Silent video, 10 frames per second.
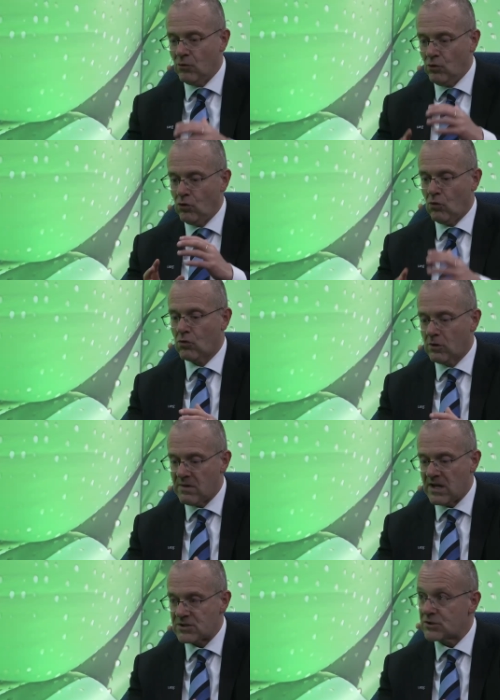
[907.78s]
local
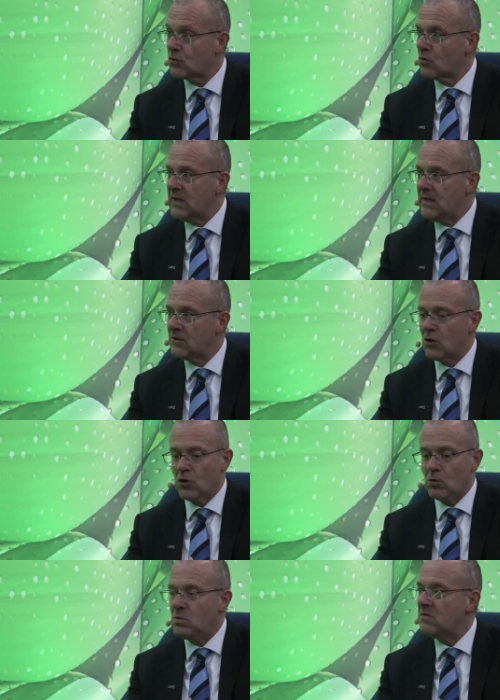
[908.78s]
managers to link
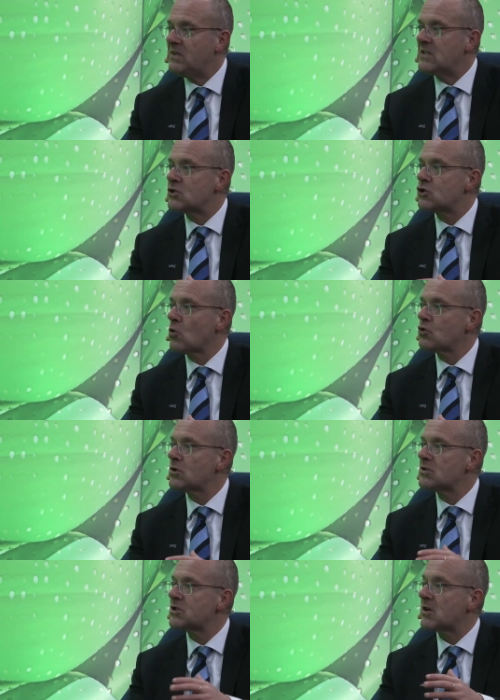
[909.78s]
with the social
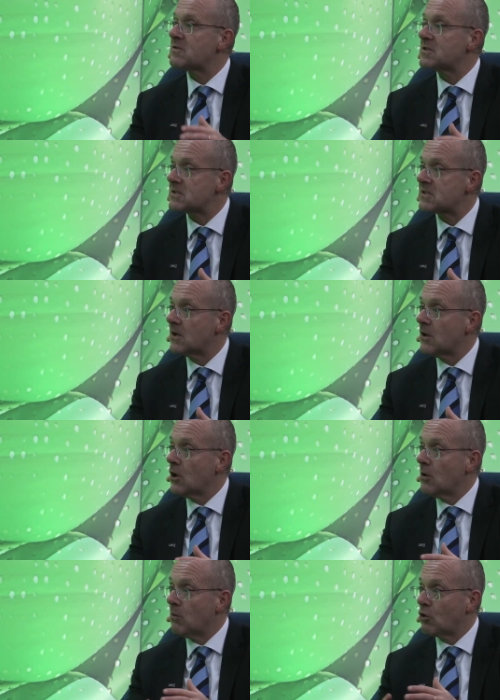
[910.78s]
services.
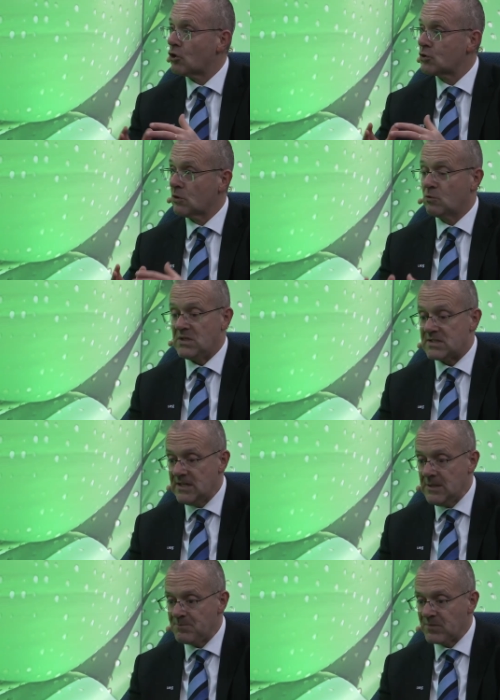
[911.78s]
Because what we
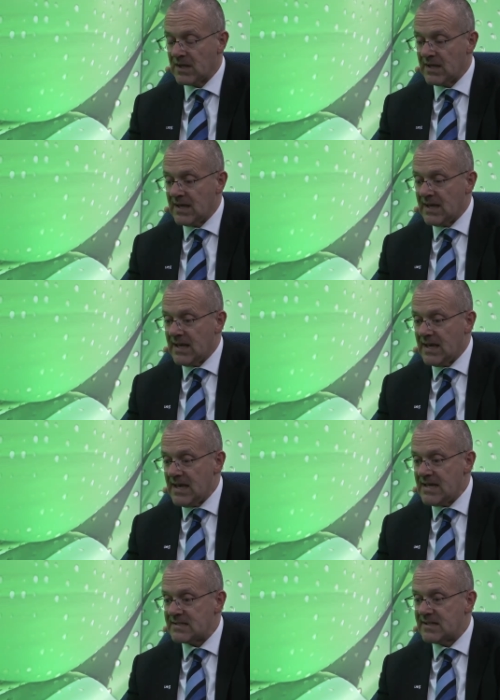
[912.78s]
see
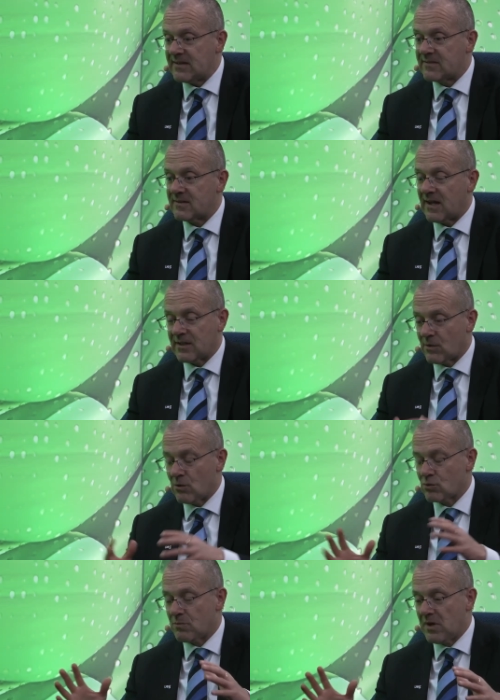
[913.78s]
is that there
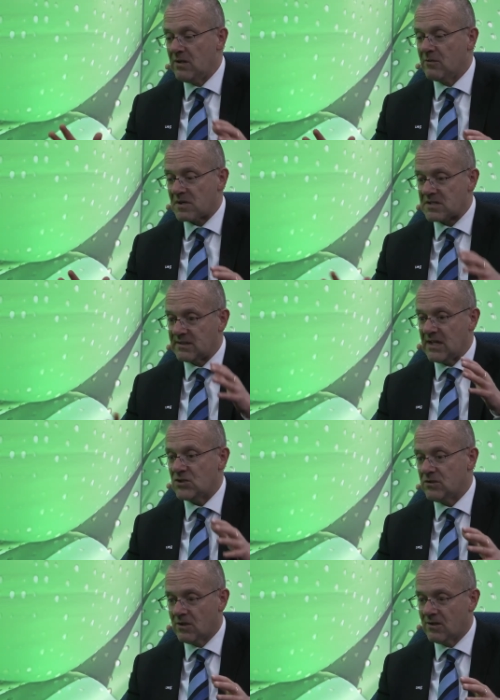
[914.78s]
was a brilliant
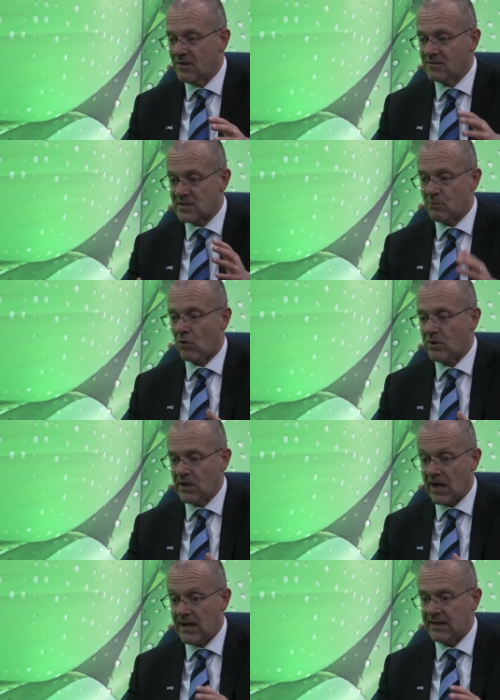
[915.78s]
presentation uh, this morning.
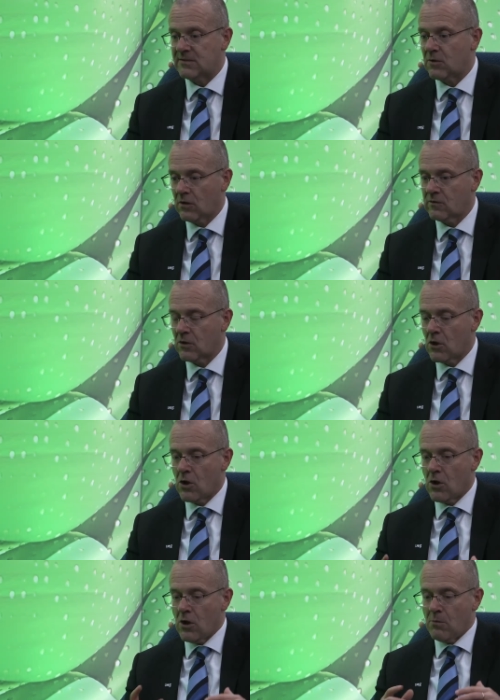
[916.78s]
I liked it a lot.
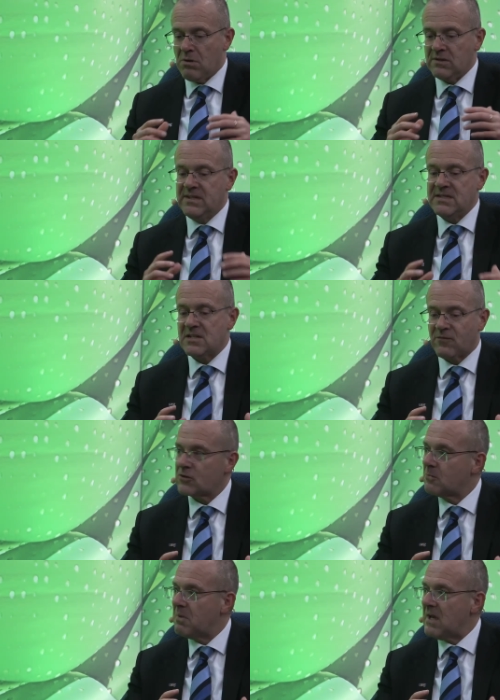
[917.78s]
But this is for
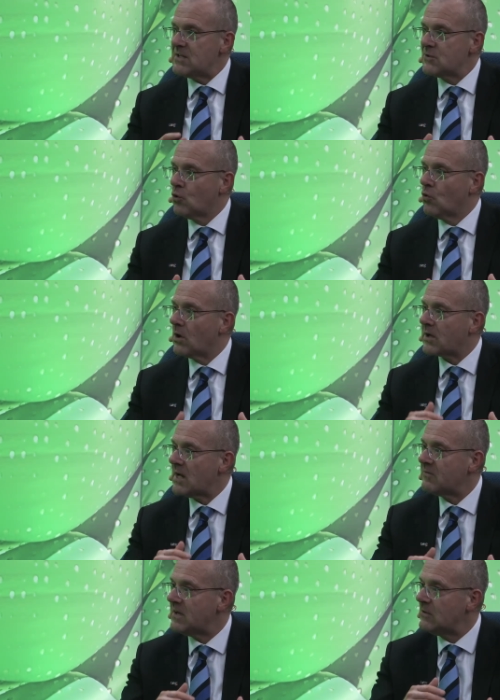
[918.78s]
the patients who
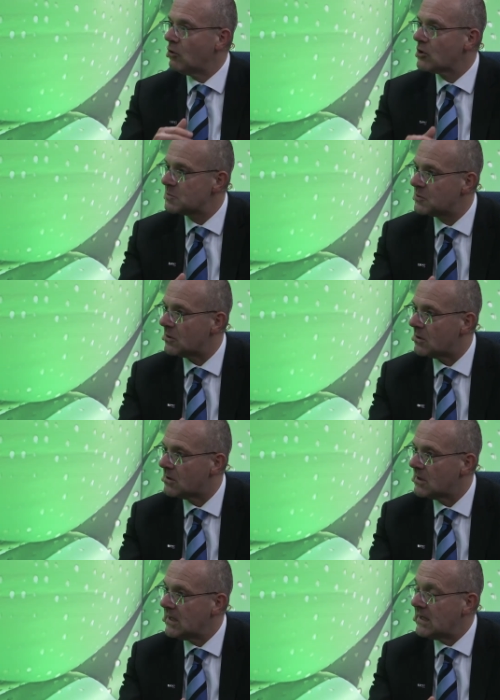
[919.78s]
arrive in the hospital.
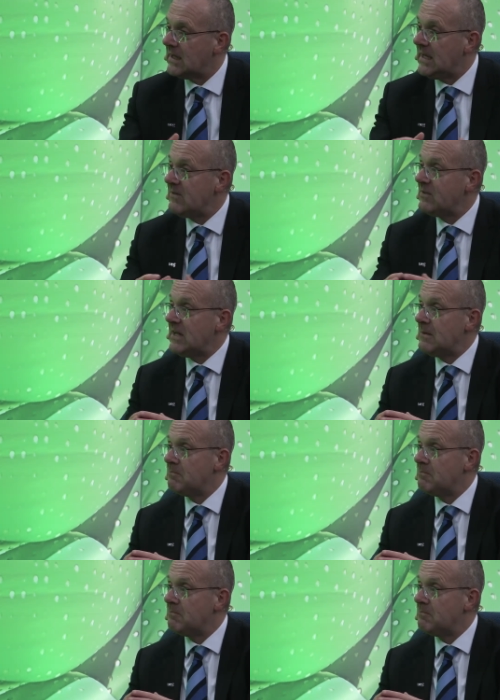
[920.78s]
Even in